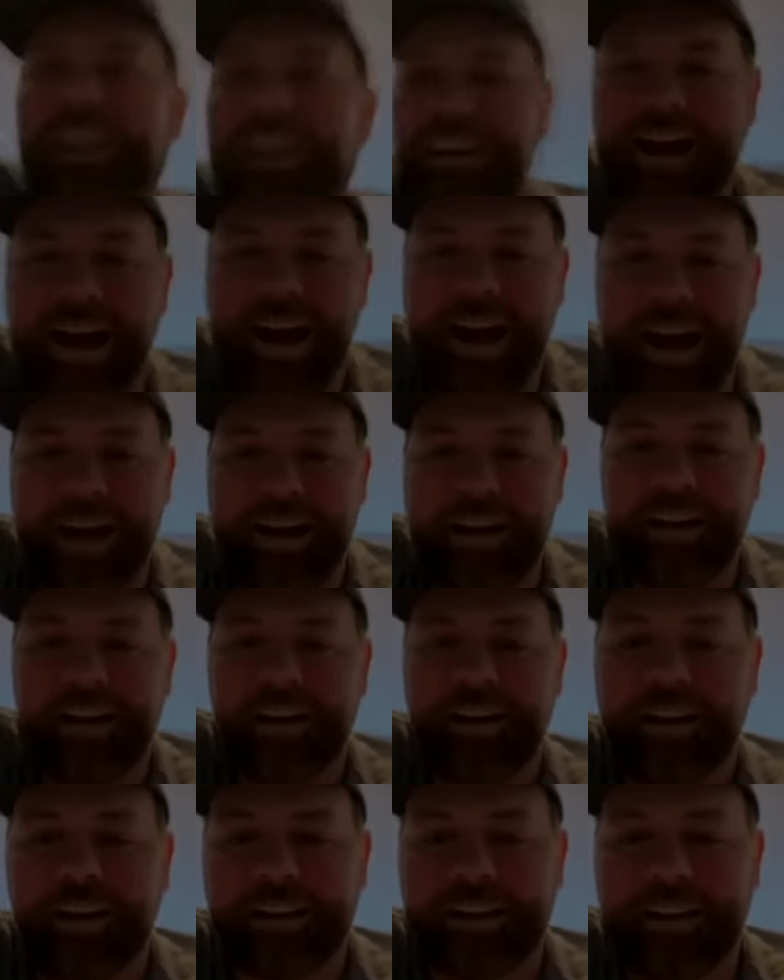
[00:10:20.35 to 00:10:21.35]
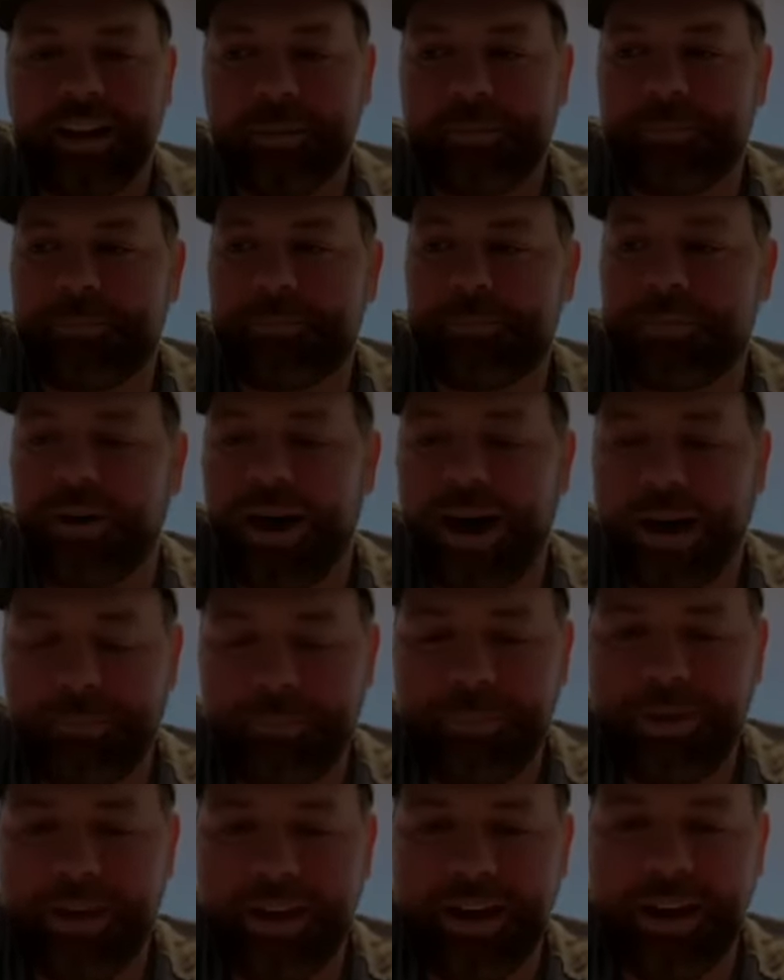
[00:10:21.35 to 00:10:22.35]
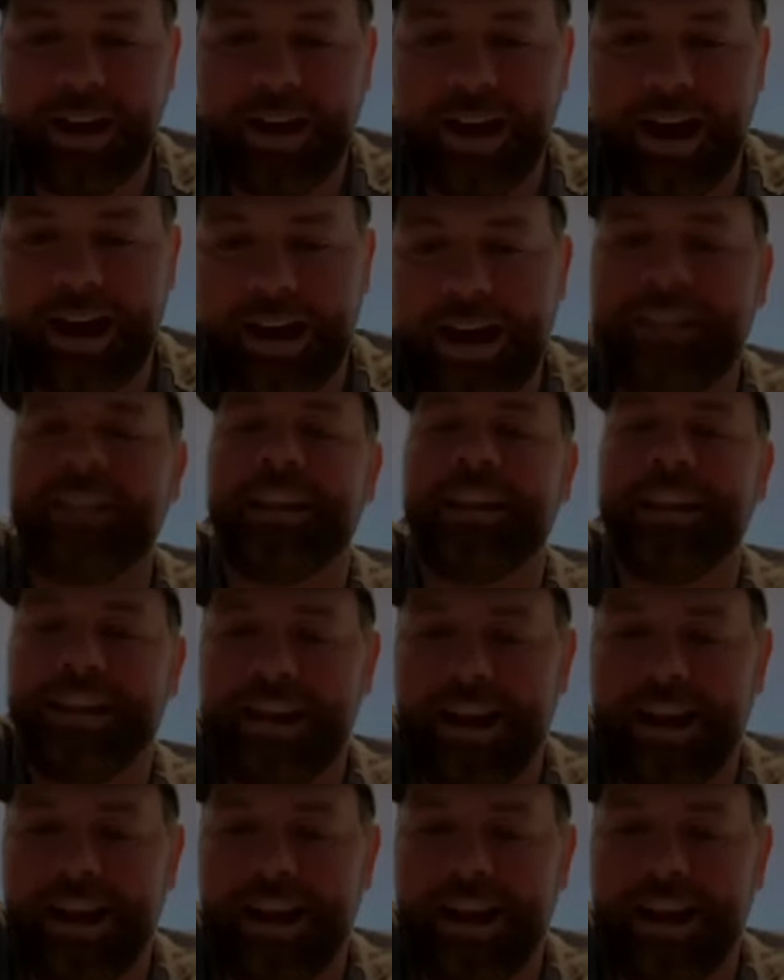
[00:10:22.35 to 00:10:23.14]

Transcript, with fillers: would I like? Uh, I'd like Brad Pitt and